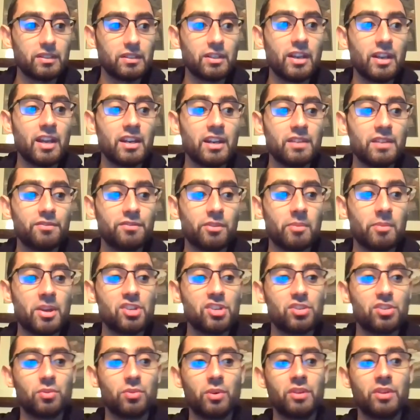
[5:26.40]
getting
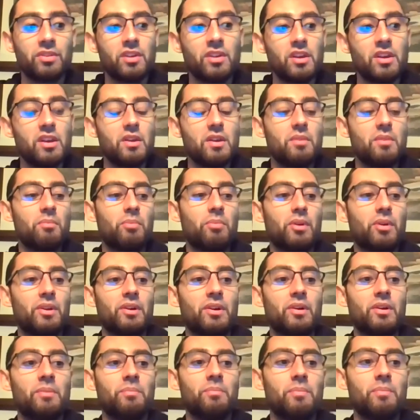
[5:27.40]
inflammation with. But
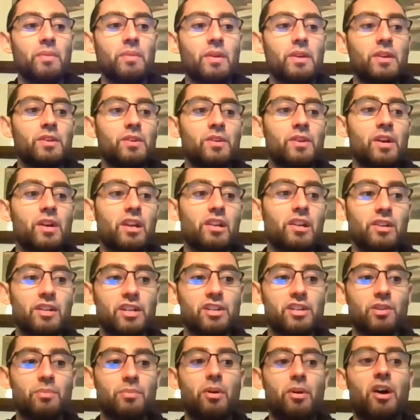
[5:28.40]
um, you got to look
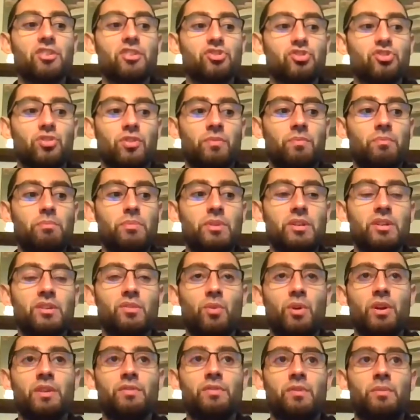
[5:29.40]
at your posture being
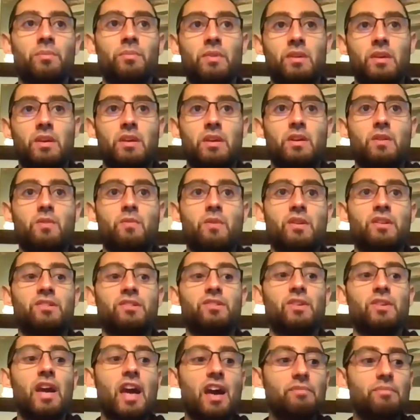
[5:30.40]
one of them. Right? And
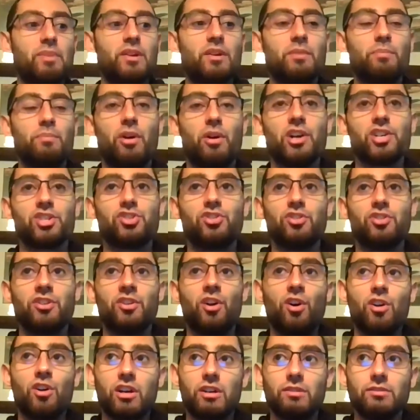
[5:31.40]
to have better posture, it
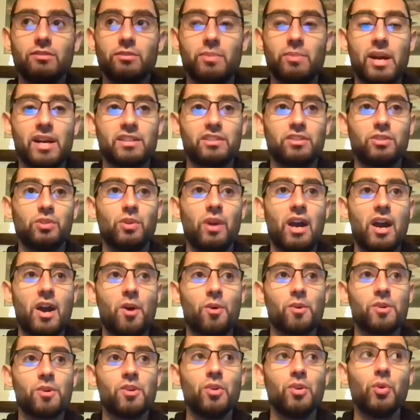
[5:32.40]
all comes back to
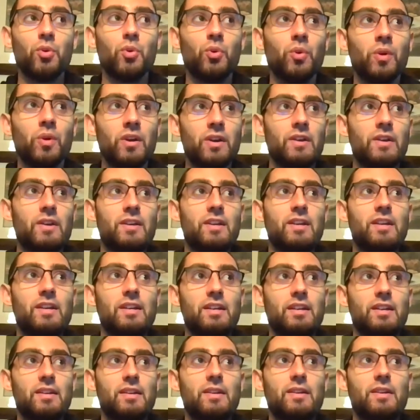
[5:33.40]
how you
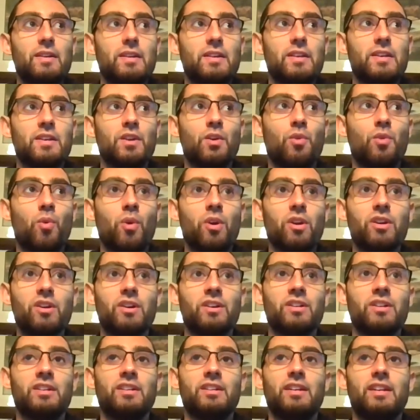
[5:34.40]
you know work
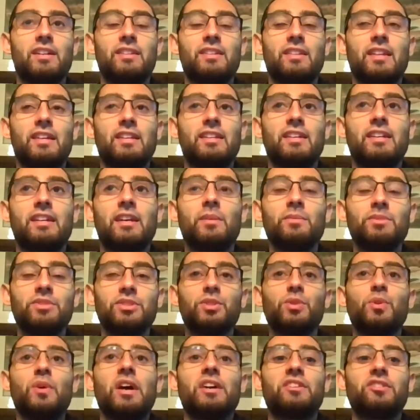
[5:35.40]
on it and, and it comes
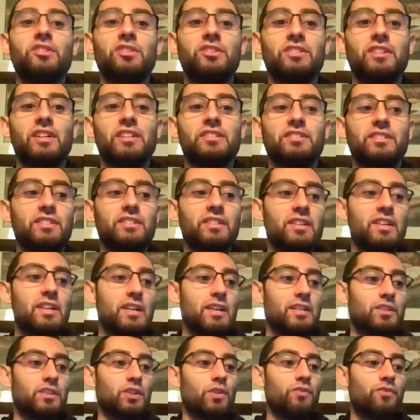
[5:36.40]
through exercising
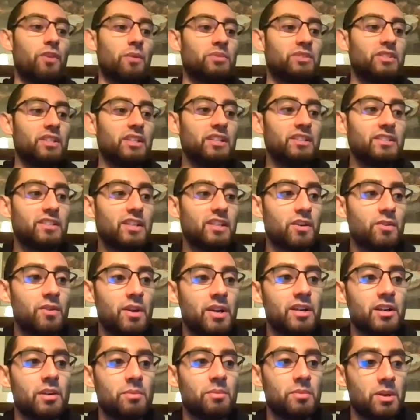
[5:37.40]
so if i'm sitting down
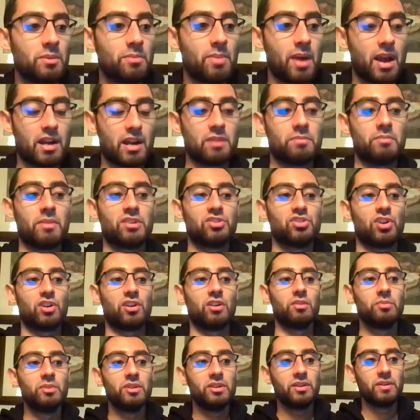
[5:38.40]
right here i'm going to back up my chair
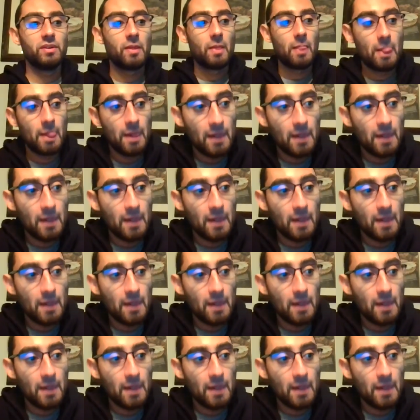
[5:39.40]
a bit